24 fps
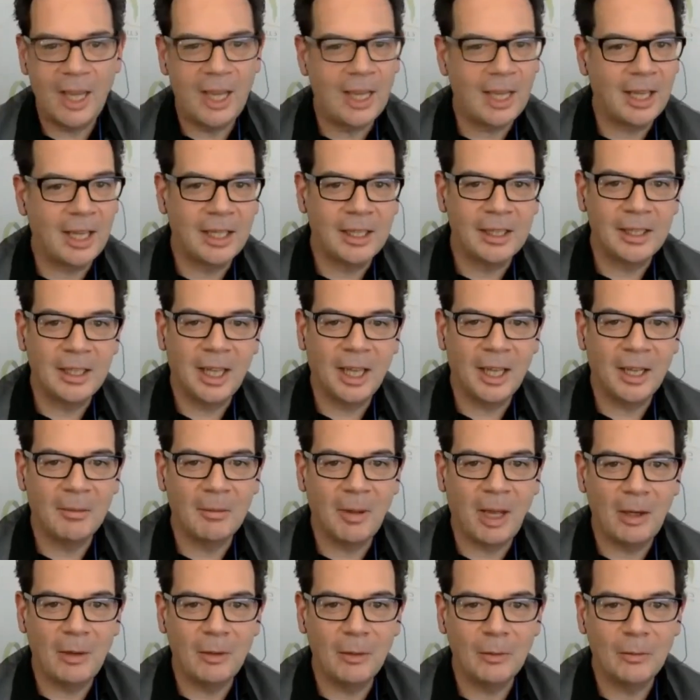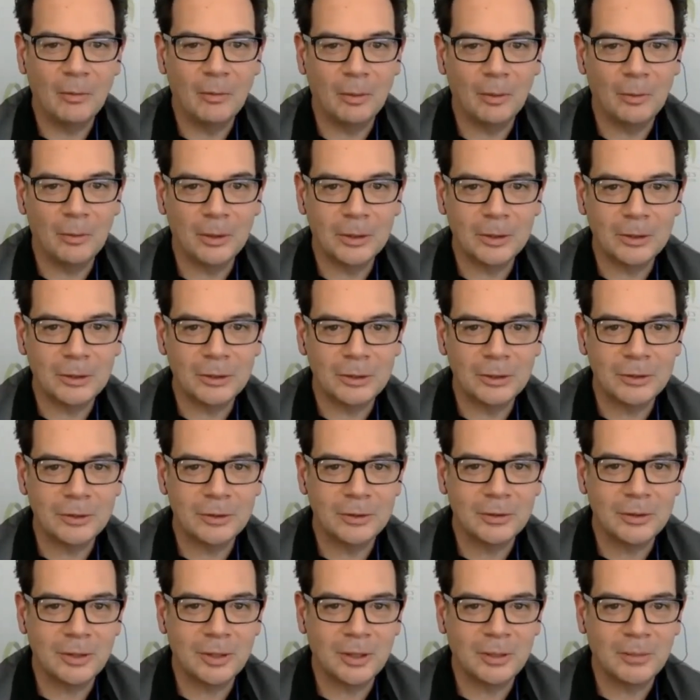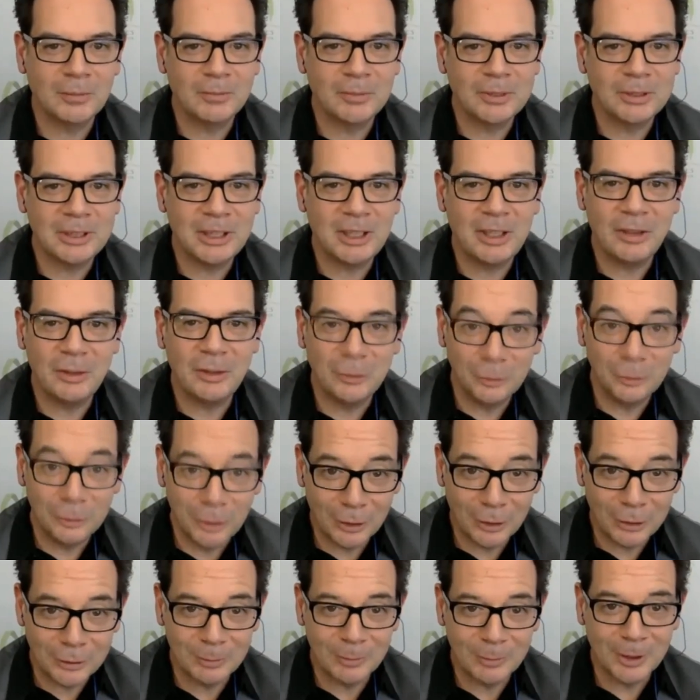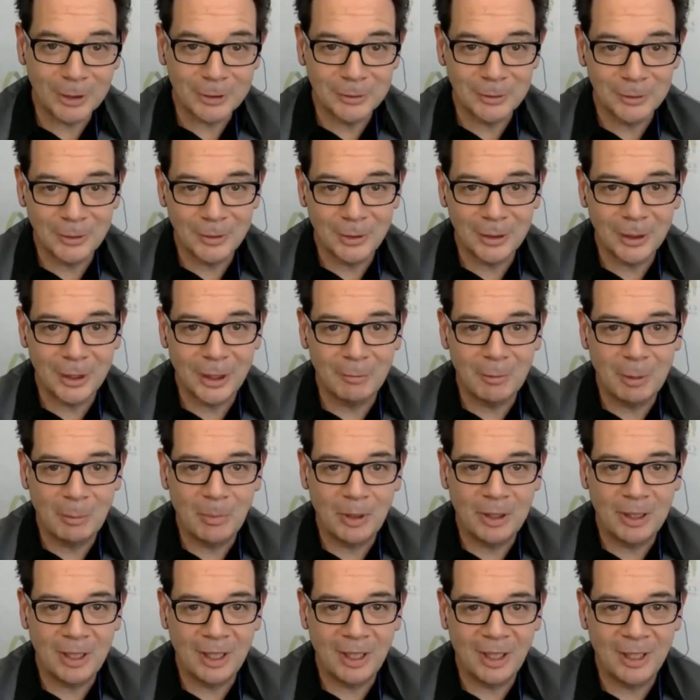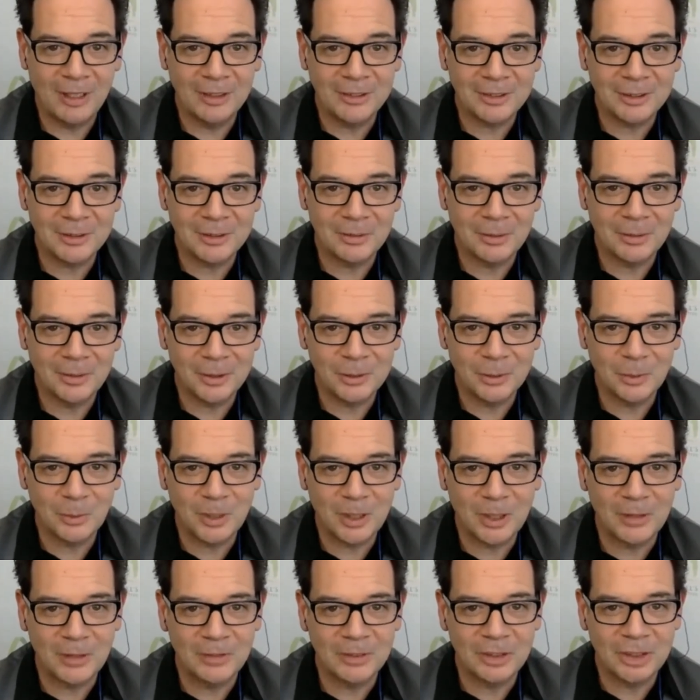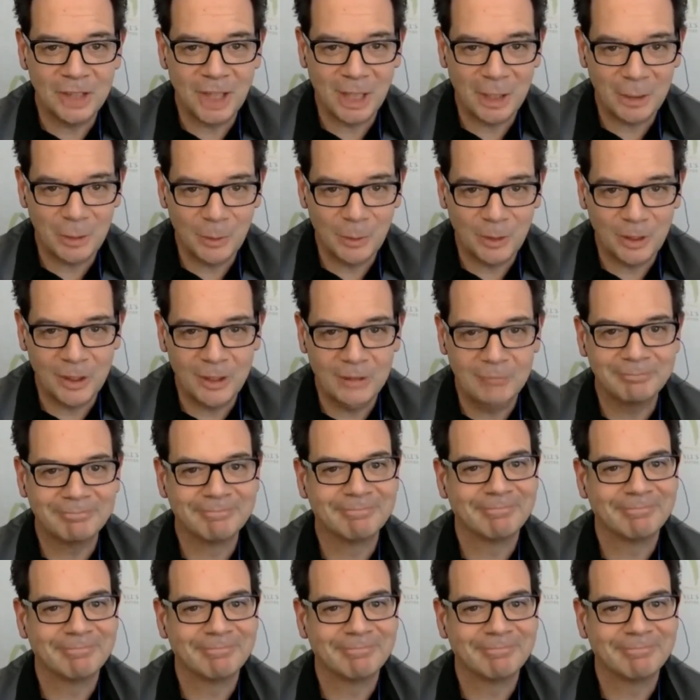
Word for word: and uh, I look forward to um, seeing you, Dr. McDougall, and everybody else the first week of January.